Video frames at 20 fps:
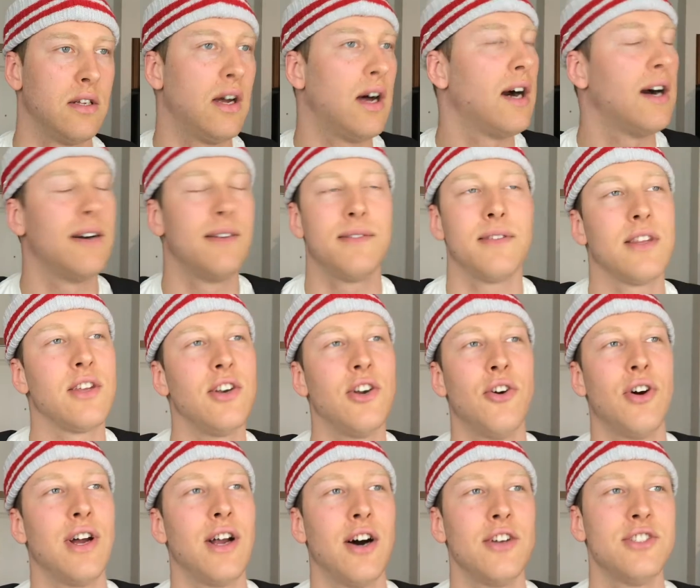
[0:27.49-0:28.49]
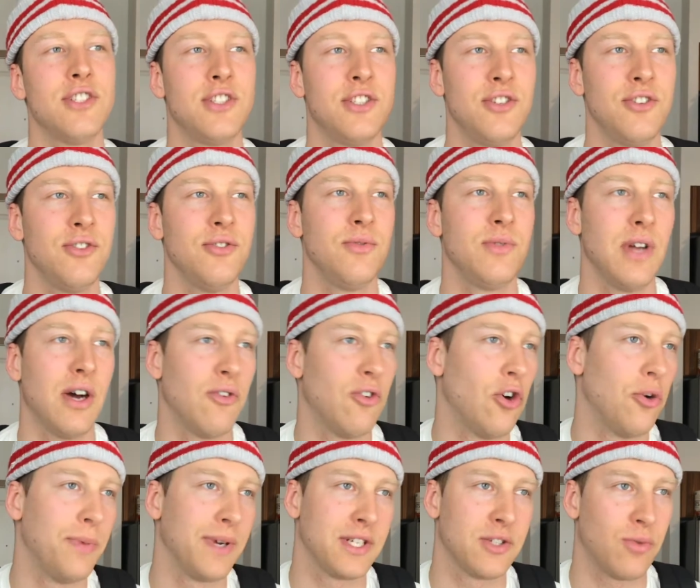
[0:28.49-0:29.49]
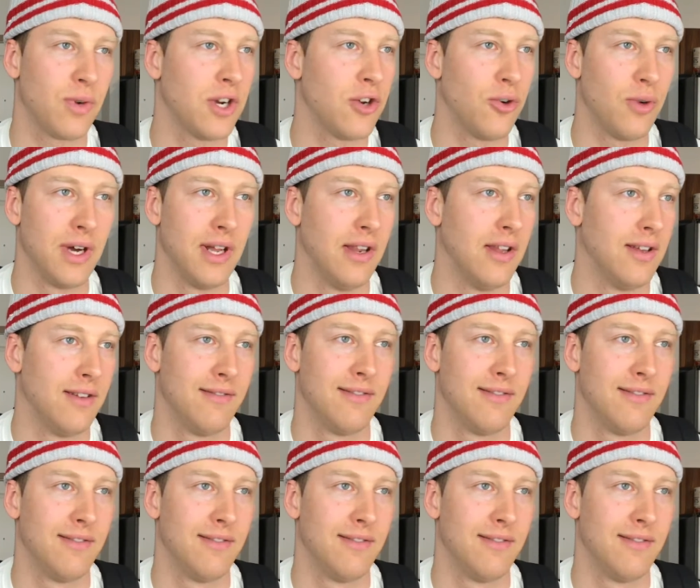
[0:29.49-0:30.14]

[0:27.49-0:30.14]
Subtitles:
You know what? I'll just do aerobics 101.